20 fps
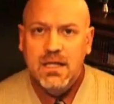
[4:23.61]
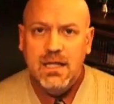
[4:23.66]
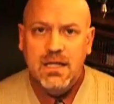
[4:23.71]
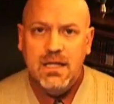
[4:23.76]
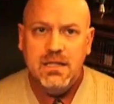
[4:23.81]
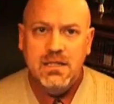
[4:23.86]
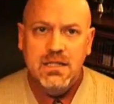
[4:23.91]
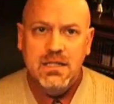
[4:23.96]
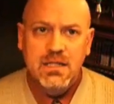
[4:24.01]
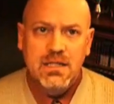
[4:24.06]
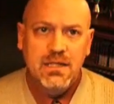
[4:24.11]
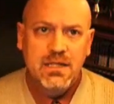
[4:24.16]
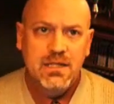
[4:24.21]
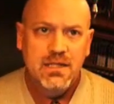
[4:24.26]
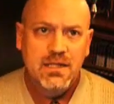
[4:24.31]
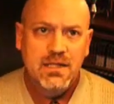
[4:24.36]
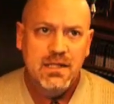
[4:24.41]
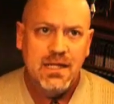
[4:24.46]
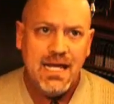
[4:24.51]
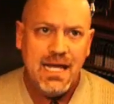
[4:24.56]
and
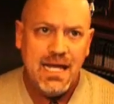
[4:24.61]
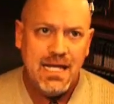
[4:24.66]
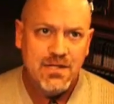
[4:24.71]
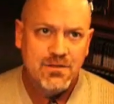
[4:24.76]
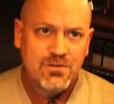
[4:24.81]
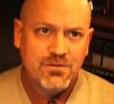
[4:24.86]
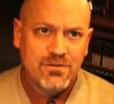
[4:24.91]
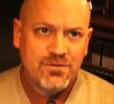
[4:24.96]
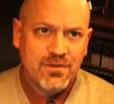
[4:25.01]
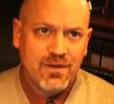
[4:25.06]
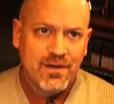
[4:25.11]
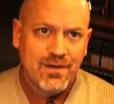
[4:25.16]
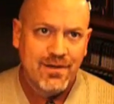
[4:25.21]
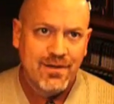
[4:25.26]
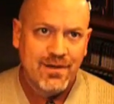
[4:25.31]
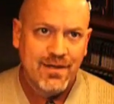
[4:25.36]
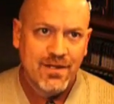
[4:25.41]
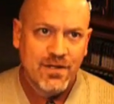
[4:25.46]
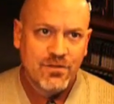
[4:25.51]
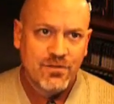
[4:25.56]
he hates
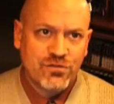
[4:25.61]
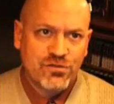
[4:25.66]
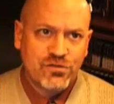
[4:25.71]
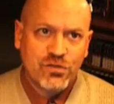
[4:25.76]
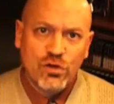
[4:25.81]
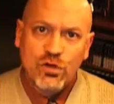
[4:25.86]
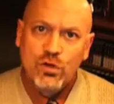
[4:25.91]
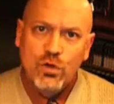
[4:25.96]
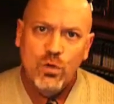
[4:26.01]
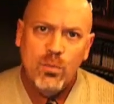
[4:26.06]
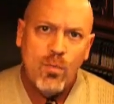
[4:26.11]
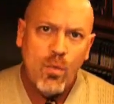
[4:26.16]
an external